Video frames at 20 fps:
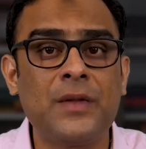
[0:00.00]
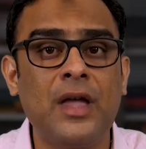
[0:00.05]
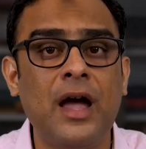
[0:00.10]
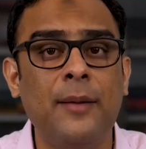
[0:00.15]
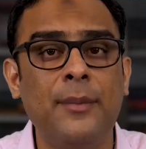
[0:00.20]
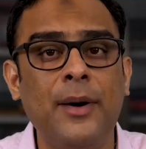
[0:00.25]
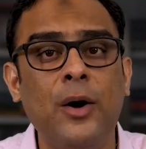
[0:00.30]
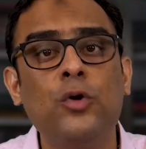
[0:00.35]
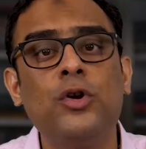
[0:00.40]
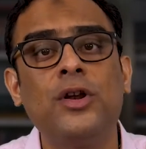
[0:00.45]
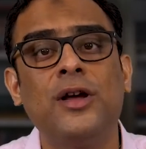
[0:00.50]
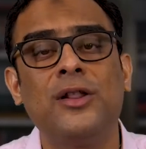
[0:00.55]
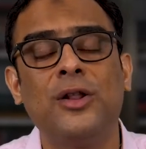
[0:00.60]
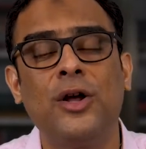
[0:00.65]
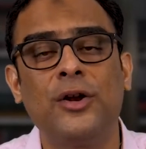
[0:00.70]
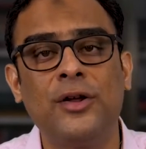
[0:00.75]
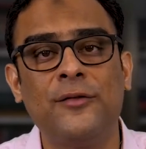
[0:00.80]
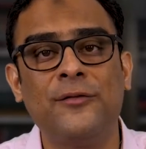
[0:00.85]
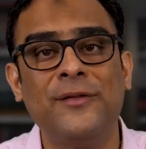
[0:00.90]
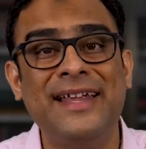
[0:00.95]
about a
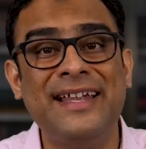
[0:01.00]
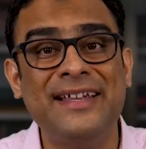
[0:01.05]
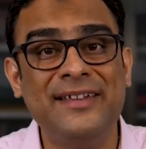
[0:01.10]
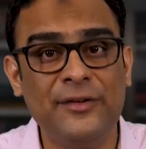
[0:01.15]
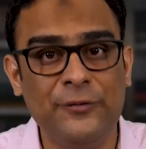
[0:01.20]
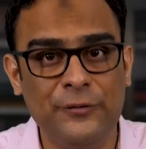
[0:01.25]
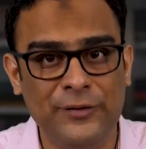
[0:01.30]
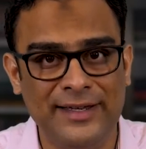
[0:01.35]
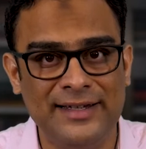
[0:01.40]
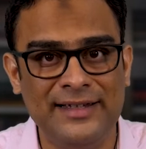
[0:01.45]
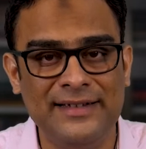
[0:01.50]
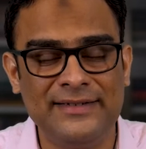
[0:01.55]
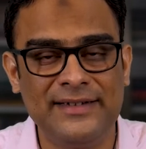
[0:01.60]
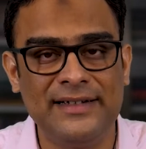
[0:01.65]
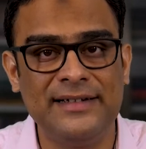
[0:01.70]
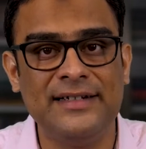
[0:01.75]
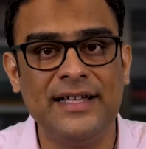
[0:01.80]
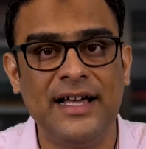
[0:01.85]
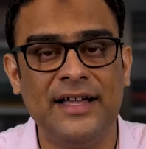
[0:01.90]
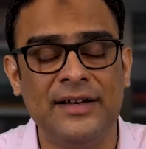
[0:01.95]
lot of interference
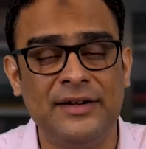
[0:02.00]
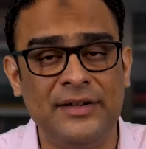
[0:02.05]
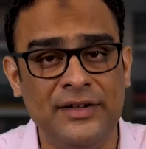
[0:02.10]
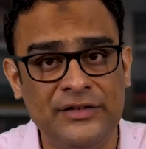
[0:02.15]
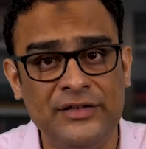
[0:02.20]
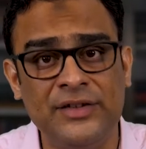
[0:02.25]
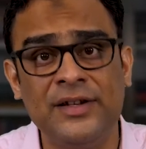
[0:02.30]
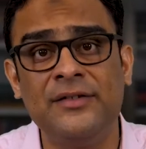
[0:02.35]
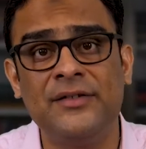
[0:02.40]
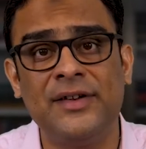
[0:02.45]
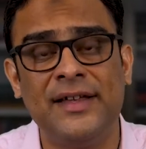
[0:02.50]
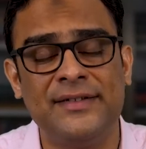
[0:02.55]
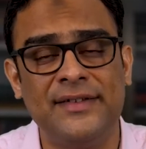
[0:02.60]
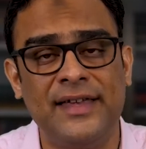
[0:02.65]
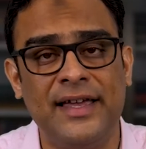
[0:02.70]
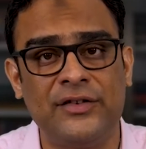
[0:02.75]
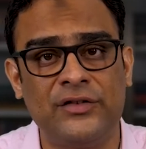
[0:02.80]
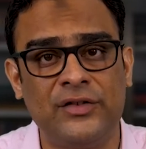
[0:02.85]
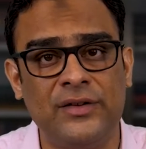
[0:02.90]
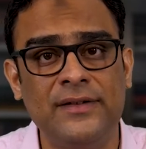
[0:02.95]
in digital
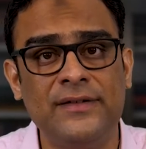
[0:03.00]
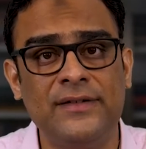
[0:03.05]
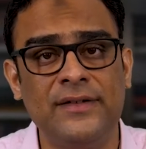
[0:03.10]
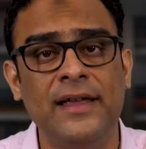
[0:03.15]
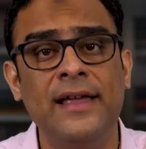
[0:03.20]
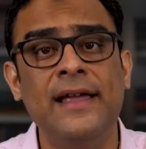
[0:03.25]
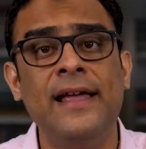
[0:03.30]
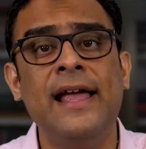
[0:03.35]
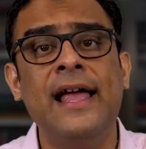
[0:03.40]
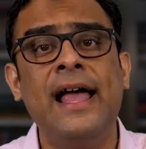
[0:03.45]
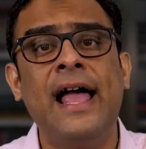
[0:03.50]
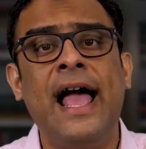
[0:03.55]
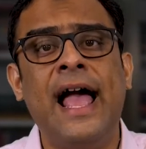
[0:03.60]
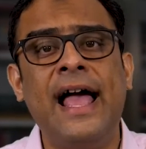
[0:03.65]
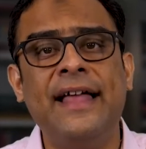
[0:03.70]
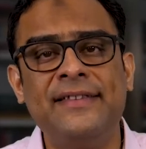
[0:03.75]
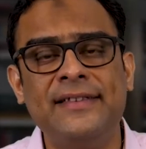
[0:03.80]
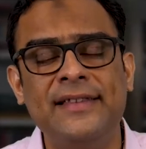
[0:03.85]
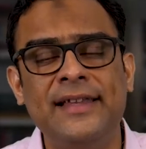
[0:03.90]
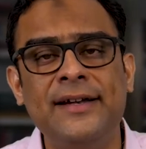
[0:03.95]
transactions
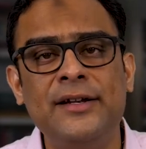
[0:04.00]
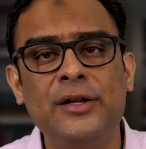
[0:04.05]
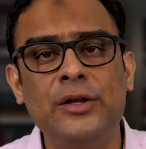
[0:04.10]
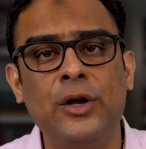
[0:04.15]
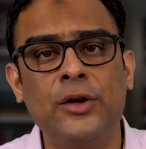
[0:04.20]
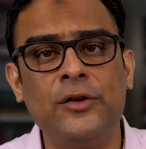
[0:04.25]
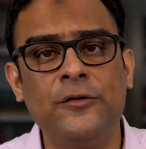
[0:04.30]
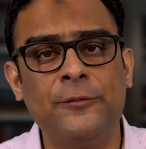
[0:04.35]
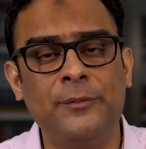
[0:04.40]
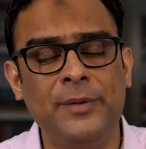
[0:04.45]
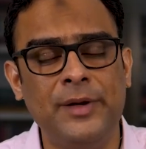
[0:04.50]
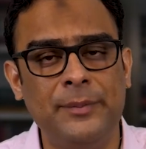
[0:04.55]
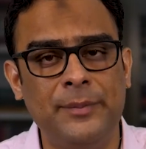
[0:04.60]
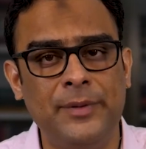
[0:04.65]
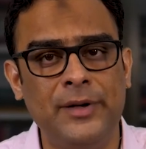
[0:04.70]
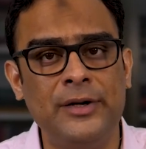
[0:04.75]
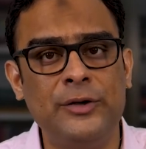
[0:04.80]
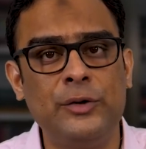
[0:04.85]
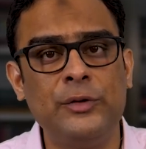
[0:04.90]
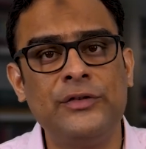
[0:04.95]
has led a lot of
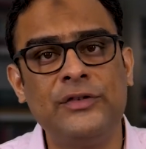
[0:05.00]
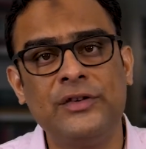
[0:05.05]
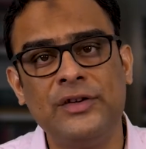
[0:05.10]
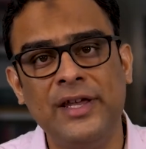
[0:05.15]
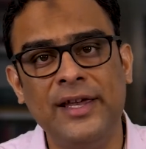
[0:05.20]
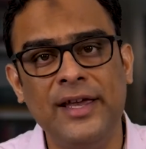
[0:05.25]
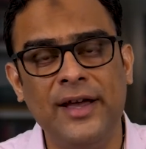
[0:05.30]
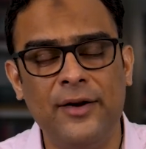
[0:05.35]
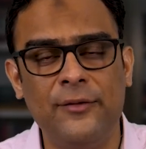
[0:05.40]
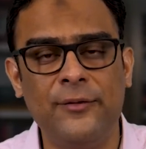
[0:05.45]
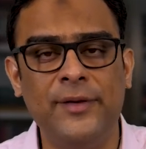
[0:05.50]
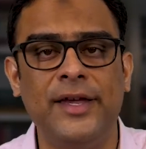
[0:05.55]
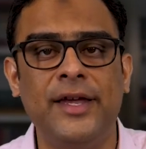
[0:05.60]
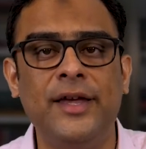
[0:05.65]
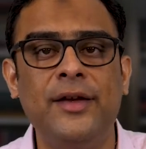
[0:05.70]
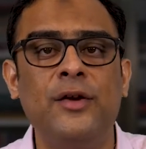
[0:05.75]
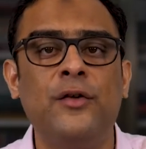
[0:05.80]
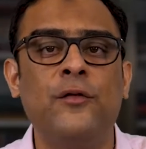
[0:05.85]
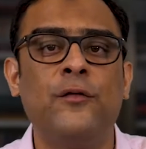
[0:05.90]
people to stay away